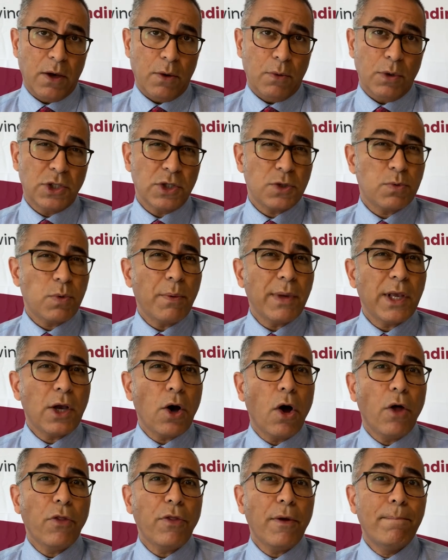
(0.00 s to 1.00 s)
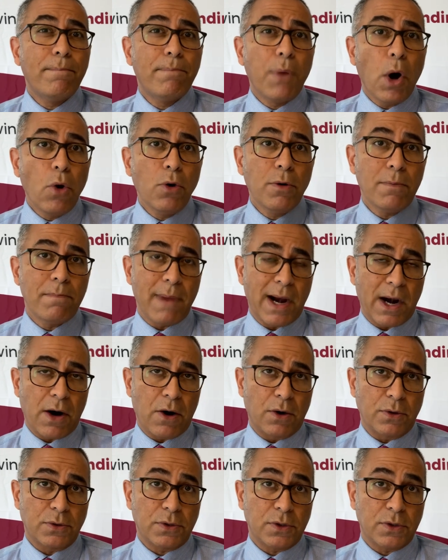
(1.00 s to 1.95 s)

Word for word: which is what we call the bone marrow.